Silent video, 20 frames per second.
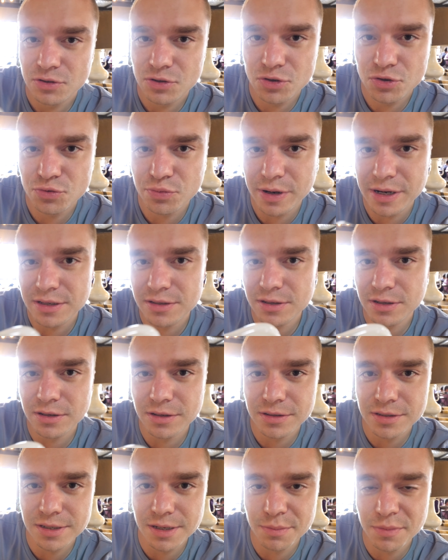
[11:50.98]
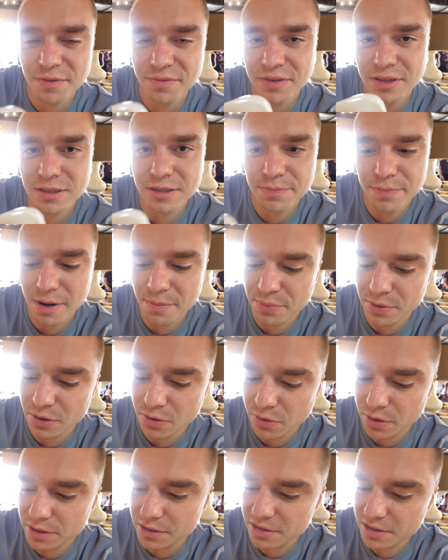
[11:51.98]
drizzle some of this
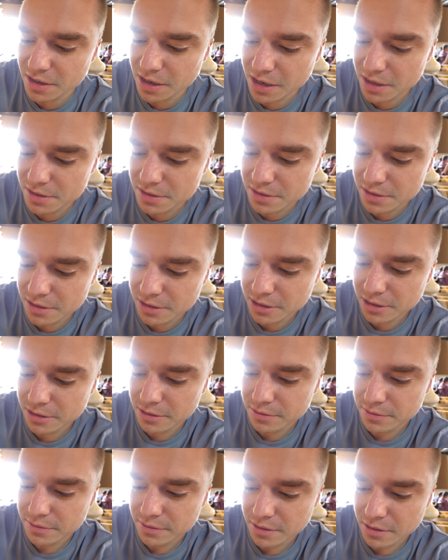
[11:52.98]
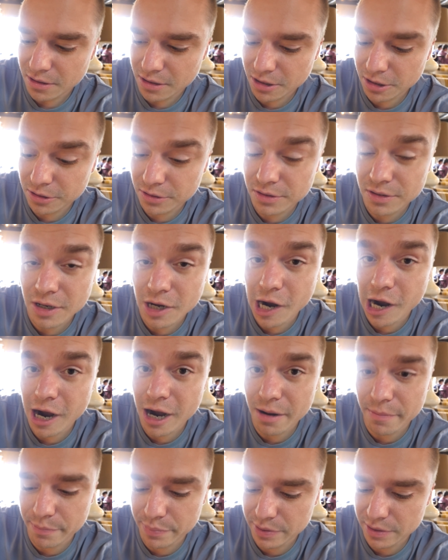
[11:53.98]
peppercorn sauce on
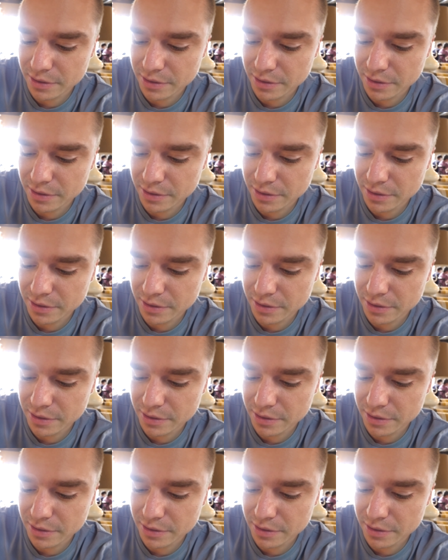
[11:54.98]
top.